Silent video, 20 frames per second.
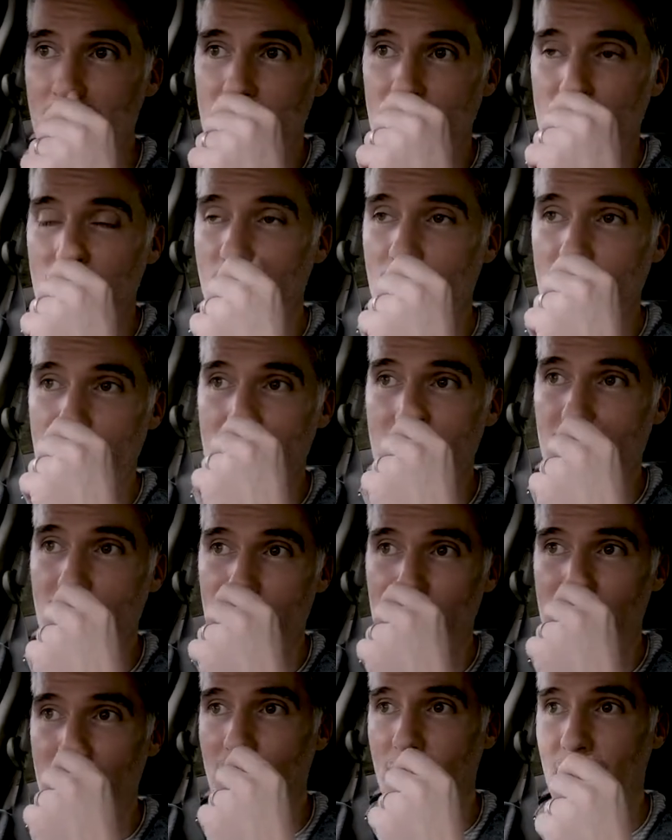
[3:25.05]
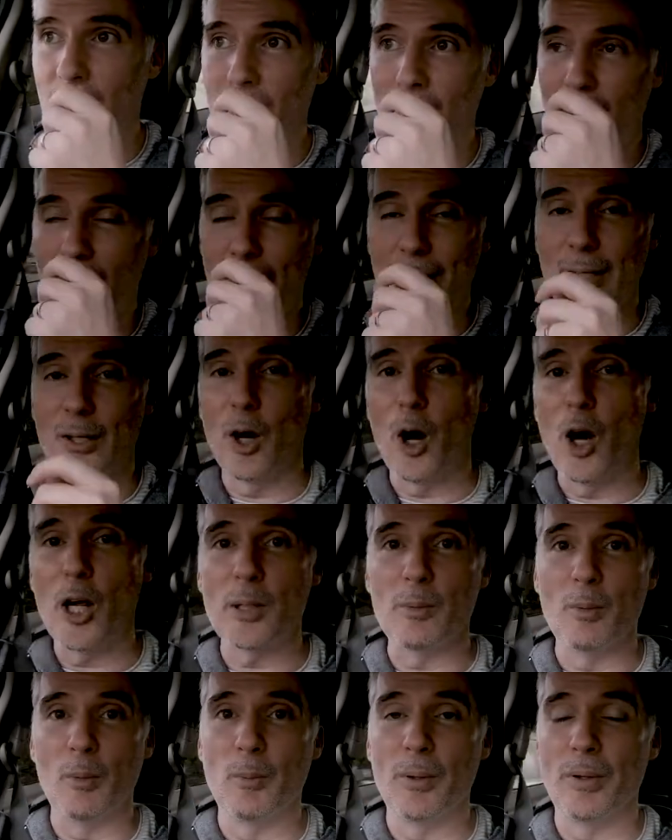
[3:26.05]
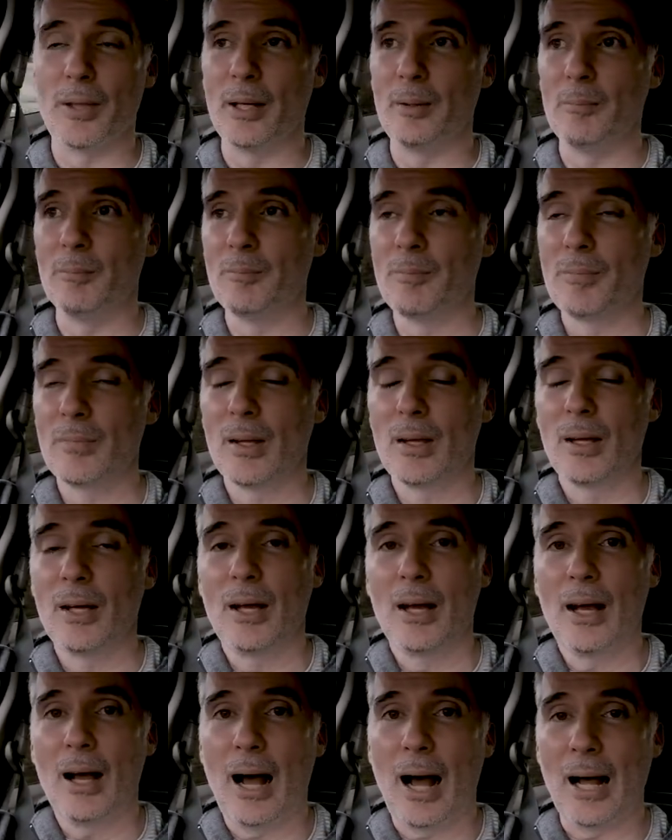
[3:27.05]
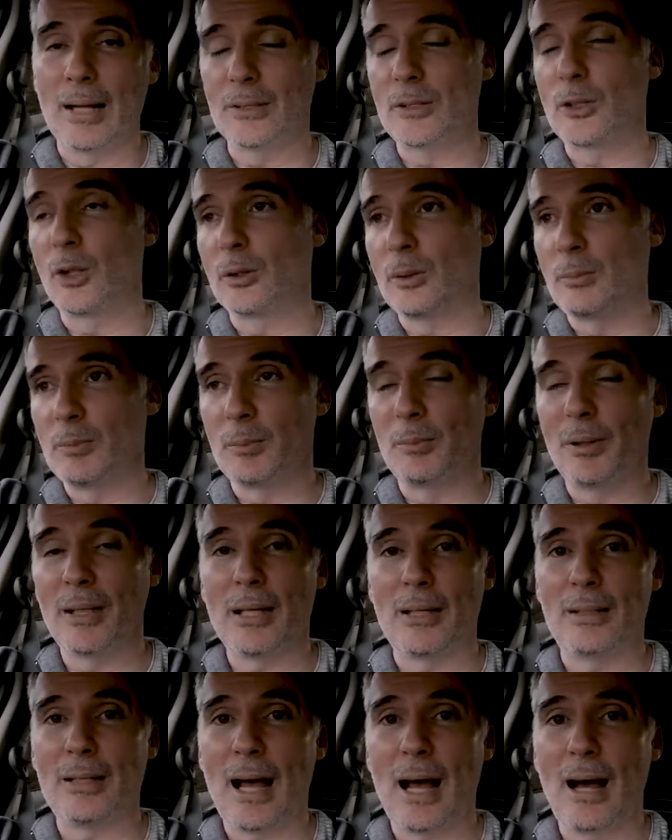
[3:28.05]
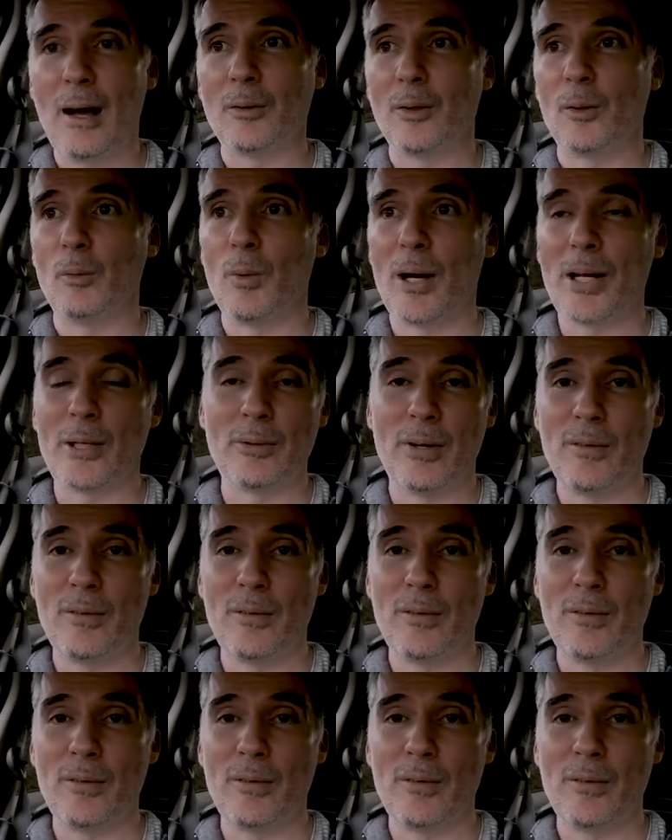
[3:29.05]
sort of uh, had an argument with him and told him to ring it down, and when he